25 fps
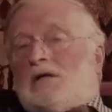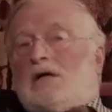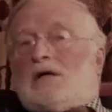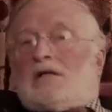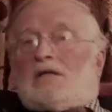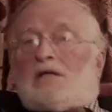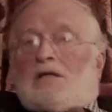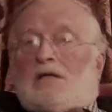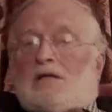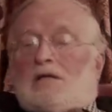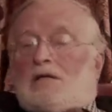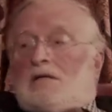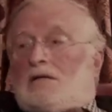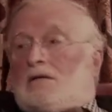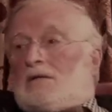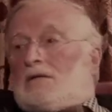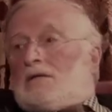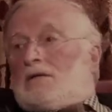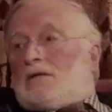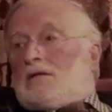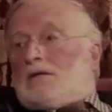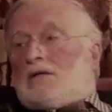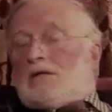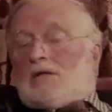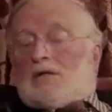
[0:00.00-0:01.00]
And I think that
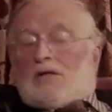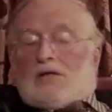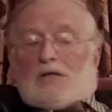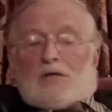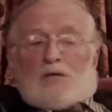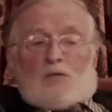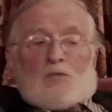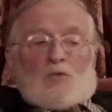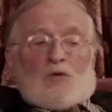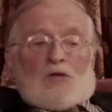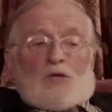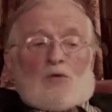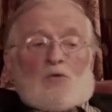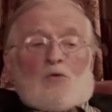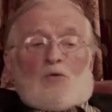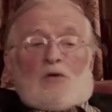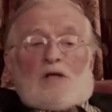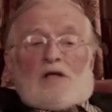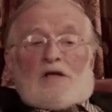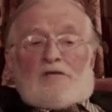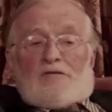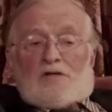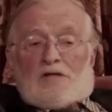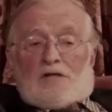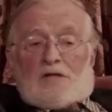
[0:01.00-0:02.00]
we all
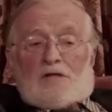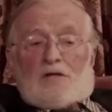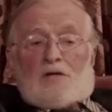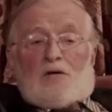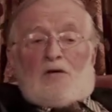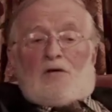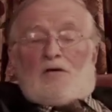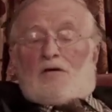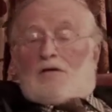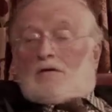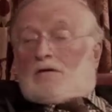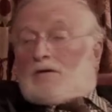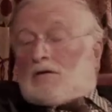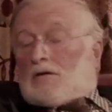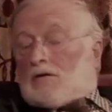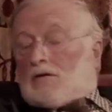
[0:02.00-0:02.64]
have a lot